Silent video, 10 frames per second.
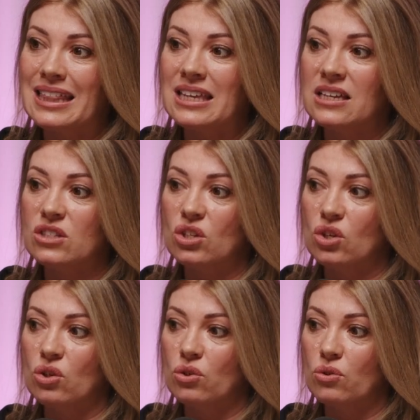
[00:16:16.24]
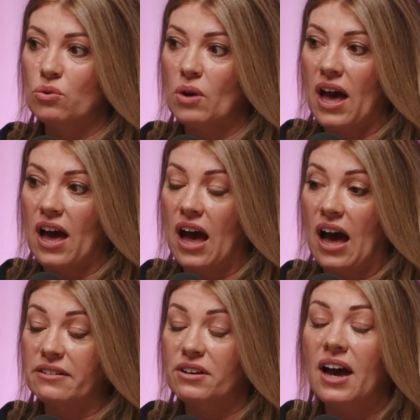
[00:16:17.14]
things that you
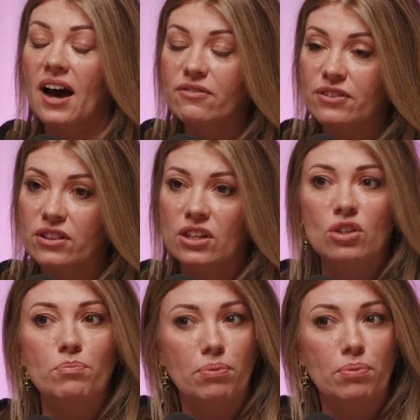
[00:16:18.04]
uncovered that